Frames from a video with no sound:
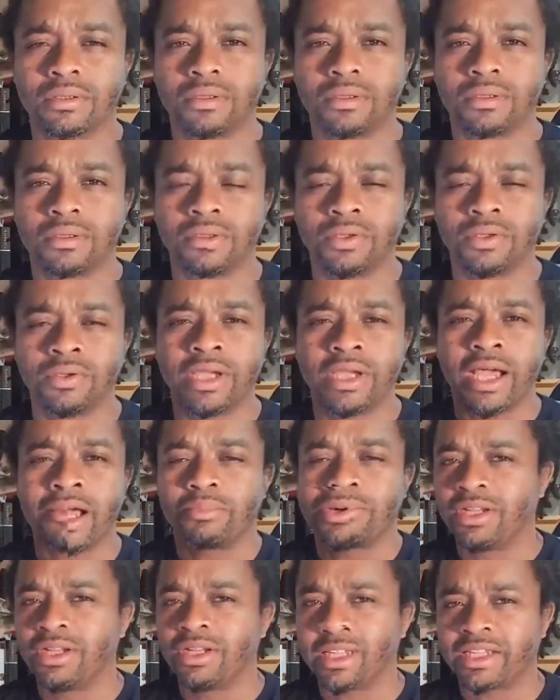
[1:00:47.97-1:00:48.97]
You got
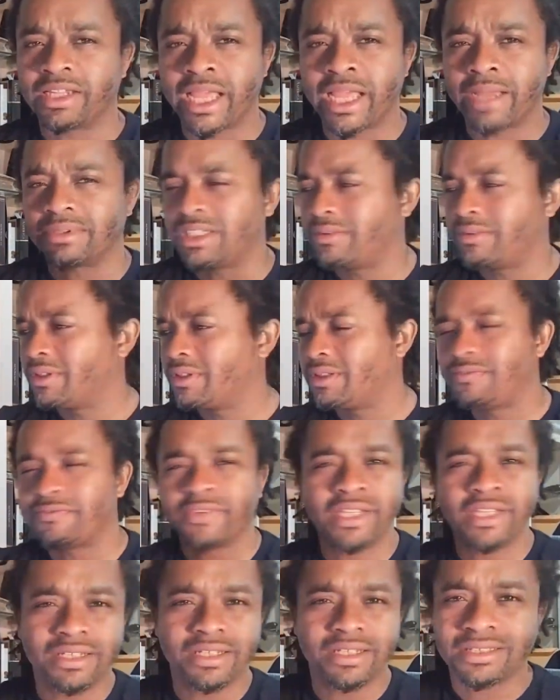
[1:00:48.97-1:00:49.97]
put in captivity.
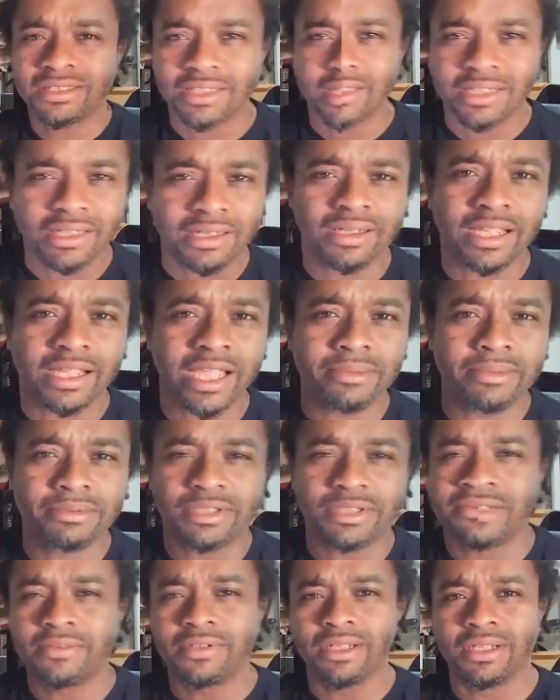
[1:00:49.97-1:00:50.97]
Phoenix is in
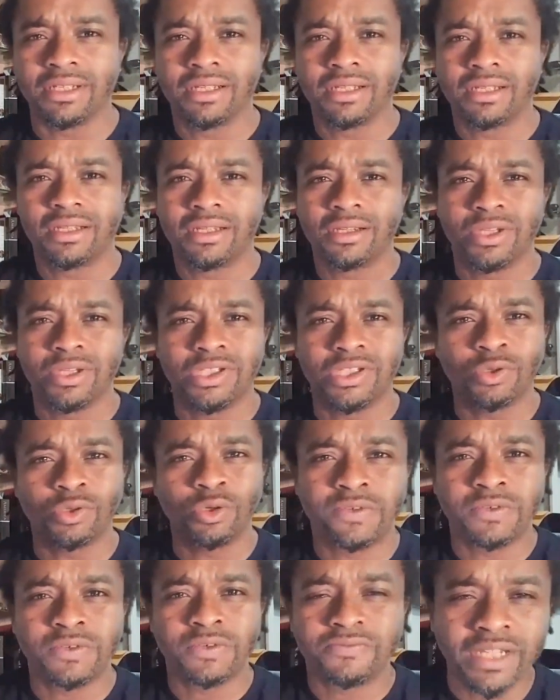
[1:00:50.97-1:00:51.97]
captivity. We do it
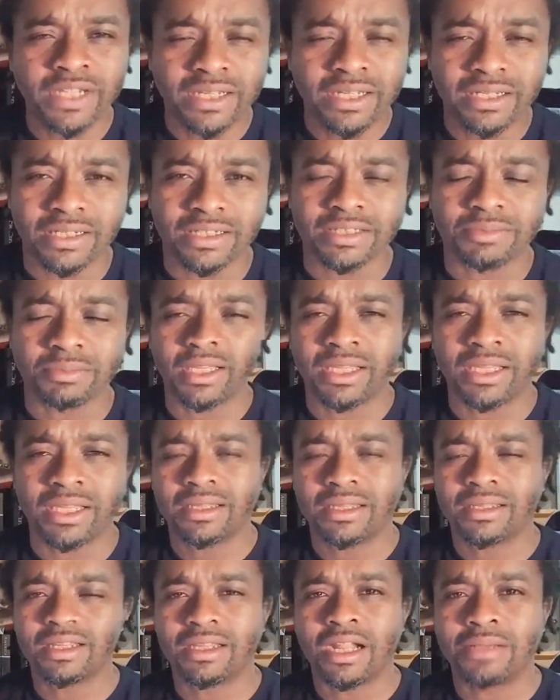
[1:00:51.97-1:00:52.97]
for Phoenix, man.
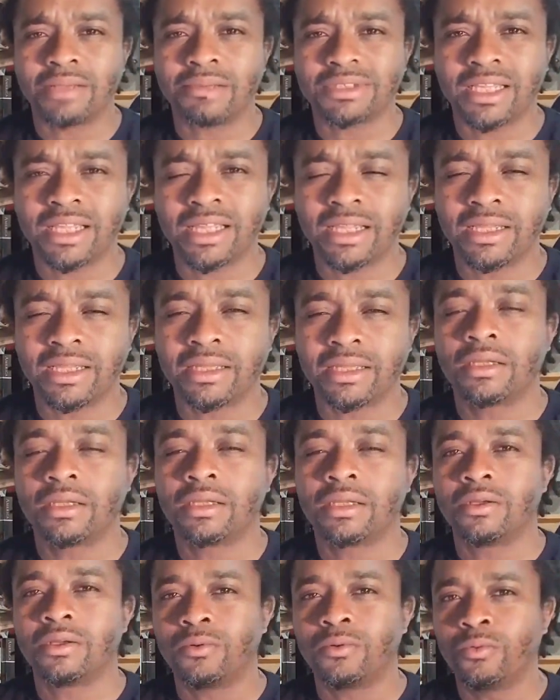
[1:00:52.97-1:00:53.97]
You know what I'm saying?
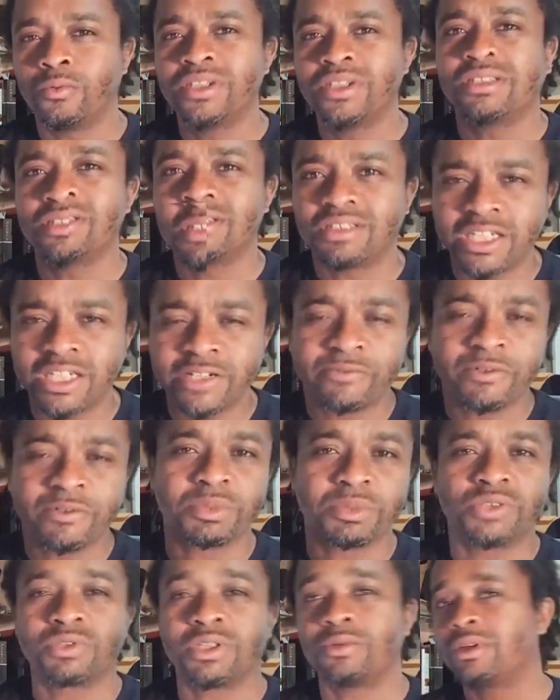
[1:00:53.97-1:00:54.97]
What's the difference
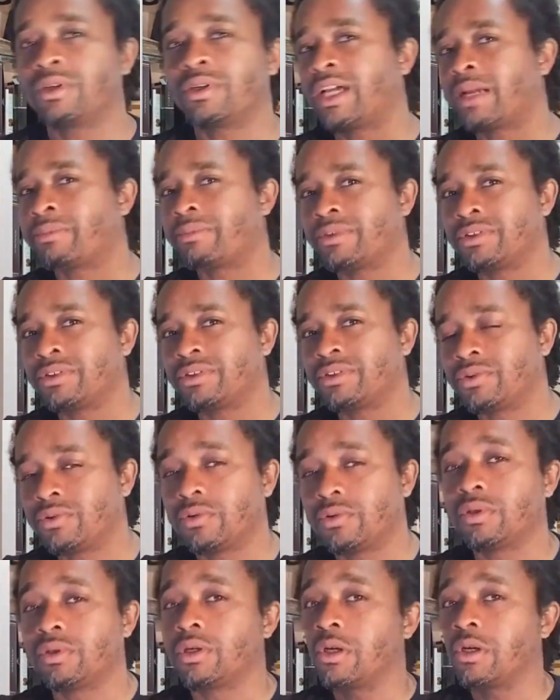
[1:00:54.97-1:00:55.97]
between what happened to
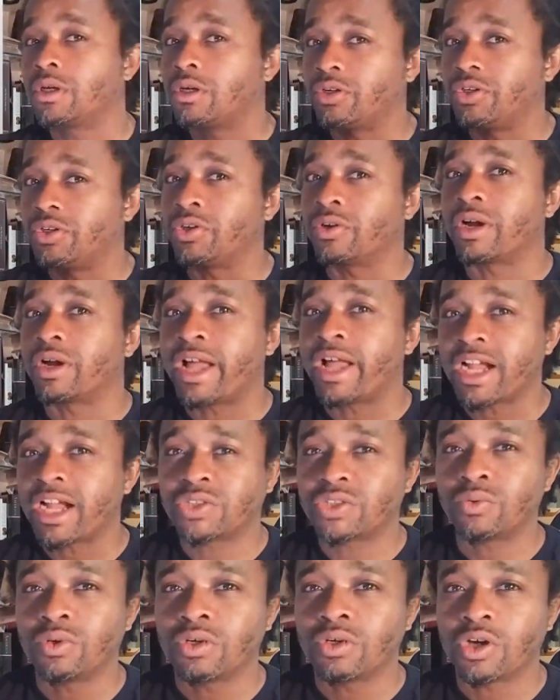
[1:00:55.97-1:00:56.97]
your actual
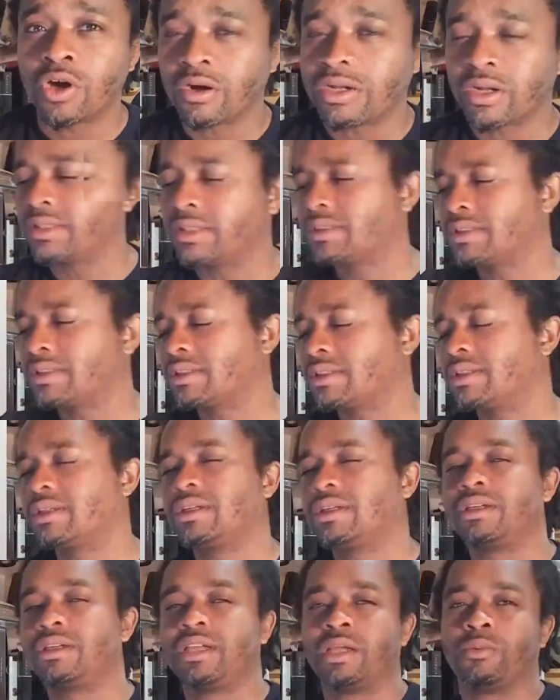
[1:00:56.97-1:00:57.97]
guardians
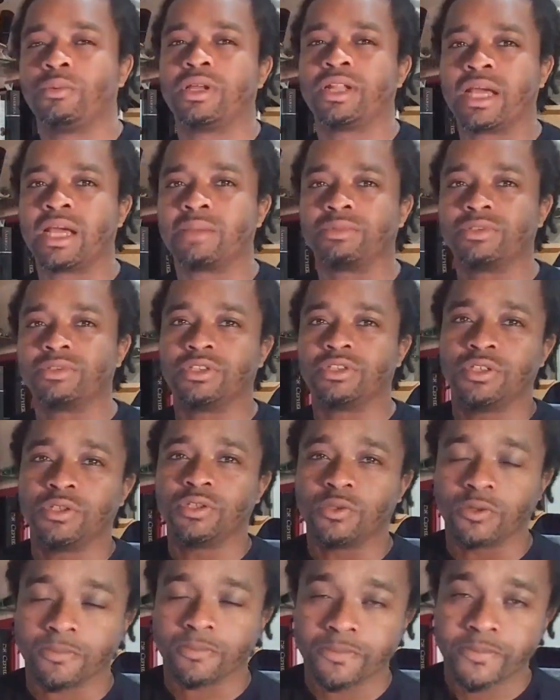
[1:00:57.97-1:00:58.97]
and what happened to you?
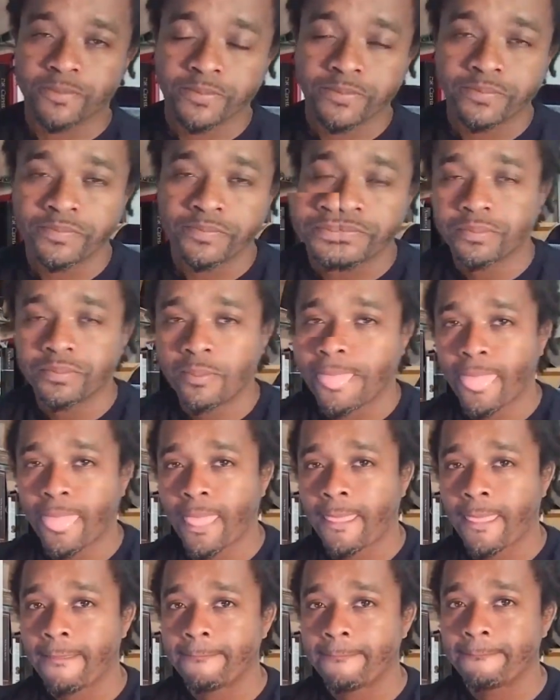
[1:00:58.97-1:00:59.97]

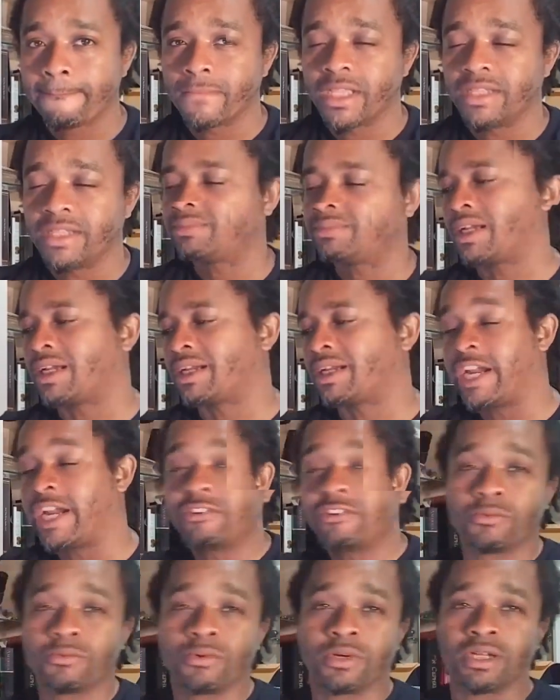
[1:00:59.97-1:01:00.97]
It seems like
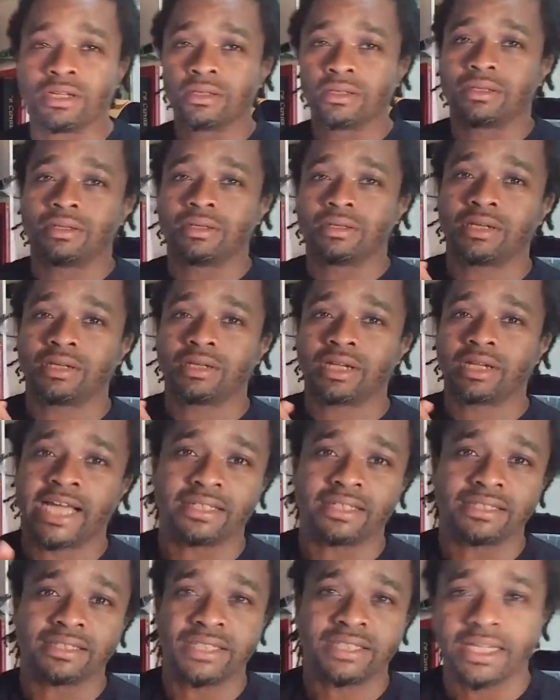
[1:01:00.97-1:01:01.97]
everyone had to
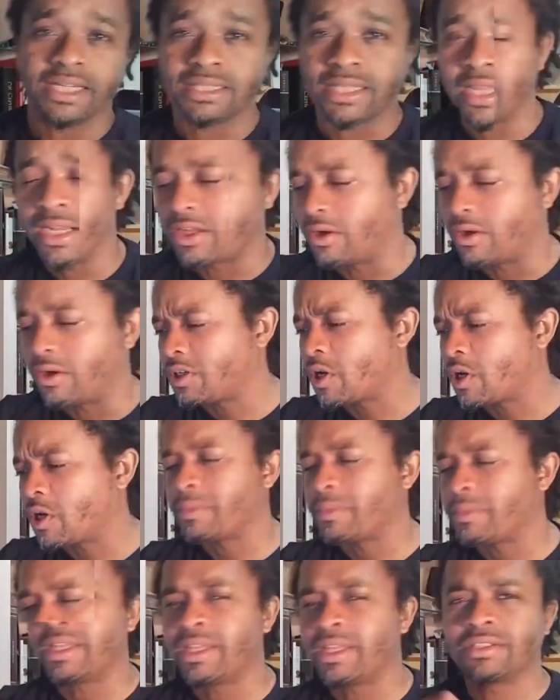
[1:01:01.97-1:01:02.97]
take that L, you know what I
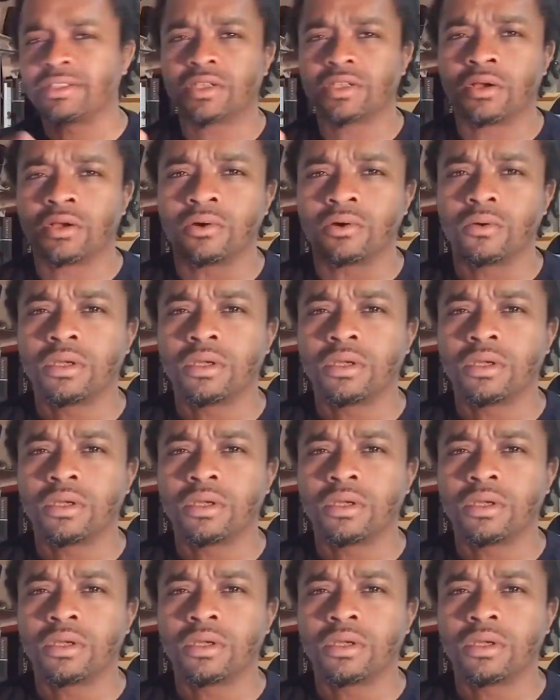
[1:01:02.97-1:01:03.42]
mean? So